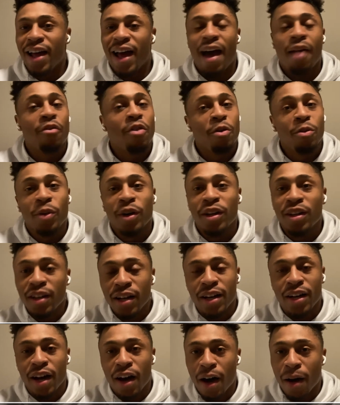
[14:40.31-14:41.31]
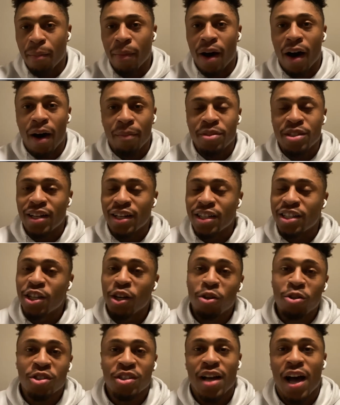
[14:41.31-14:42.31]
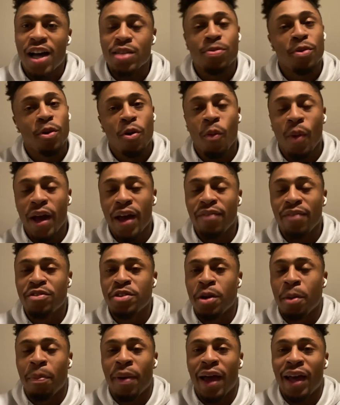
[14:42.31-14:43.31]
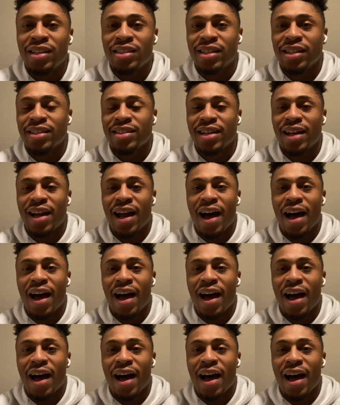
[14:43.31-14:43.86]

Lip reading: they have everyone look up to the Children's Hospital and wave to the patients.